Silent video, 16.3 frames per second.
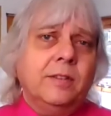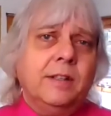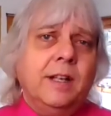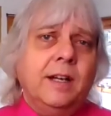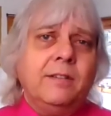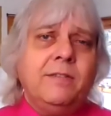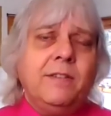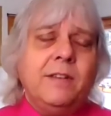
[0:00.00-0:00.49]

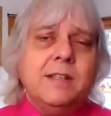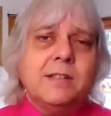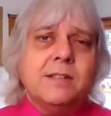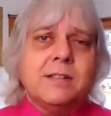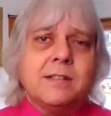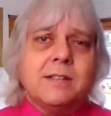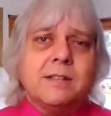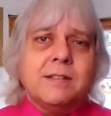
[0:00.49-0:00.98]
Love
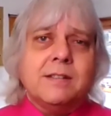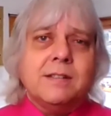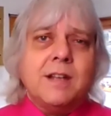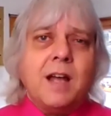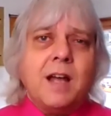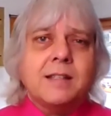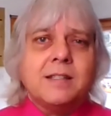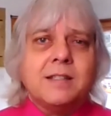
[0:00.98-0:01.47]
is
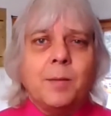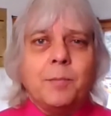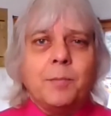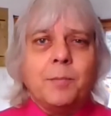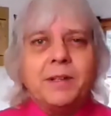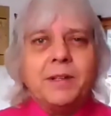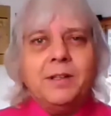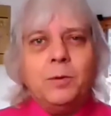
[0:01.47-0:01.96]
not
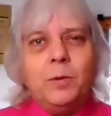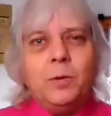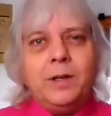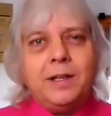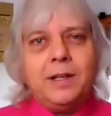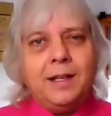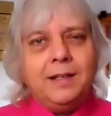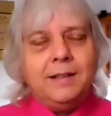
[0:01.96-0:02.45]
something that we
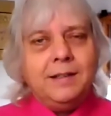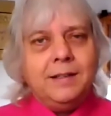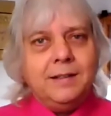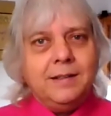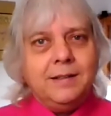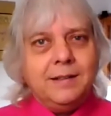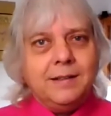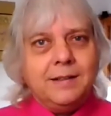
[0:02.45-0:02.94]
can
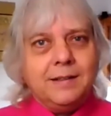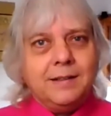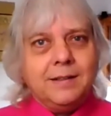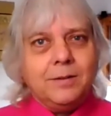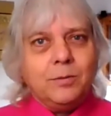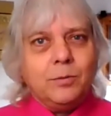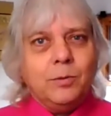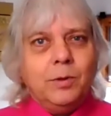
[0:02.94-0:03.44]

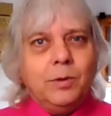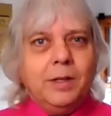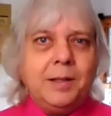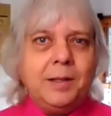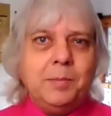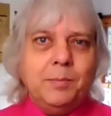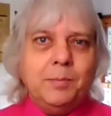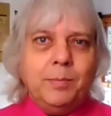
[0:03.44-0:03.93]

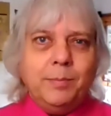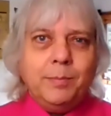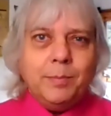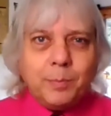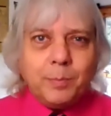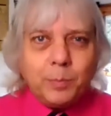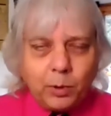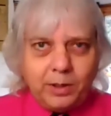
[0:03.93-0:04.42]
really
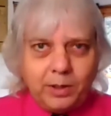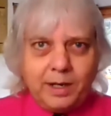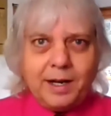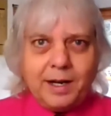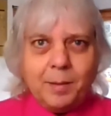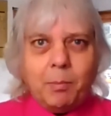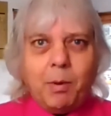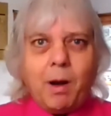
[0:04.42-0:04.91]
put
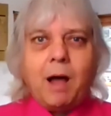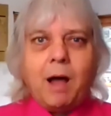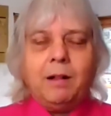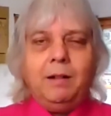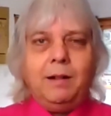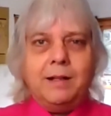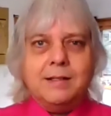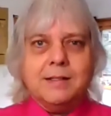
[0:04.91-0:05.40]
in a
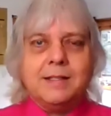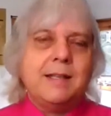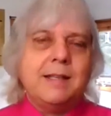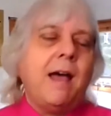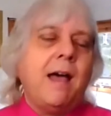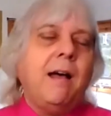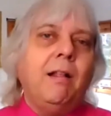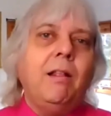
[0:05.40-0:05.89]
bottle and
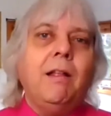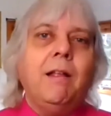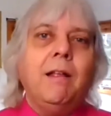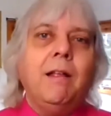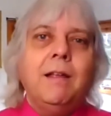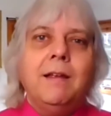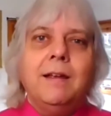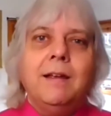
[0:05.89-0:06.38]
sell.
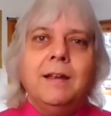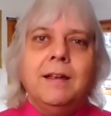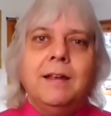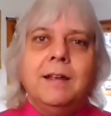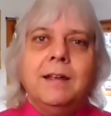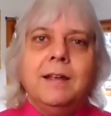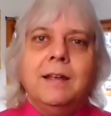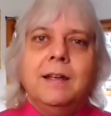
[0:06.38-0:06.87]

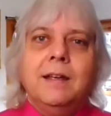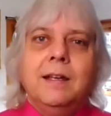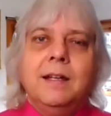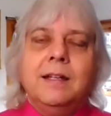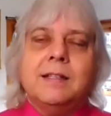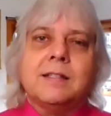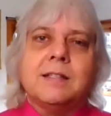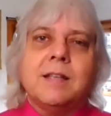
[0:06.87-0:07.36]

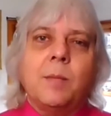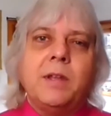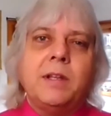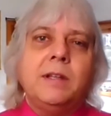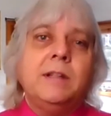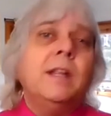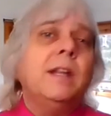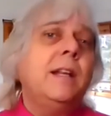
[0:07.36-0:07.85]
It's
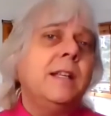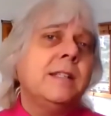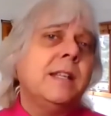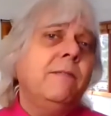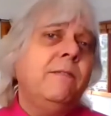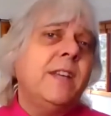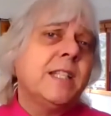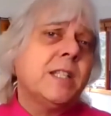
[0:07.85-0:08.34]
something that is
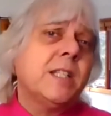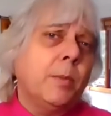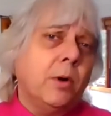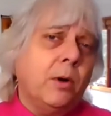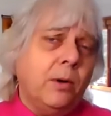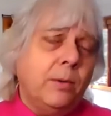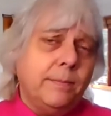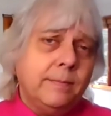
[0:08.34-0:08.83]

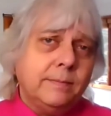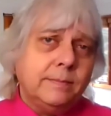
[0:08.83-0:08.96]
invisible.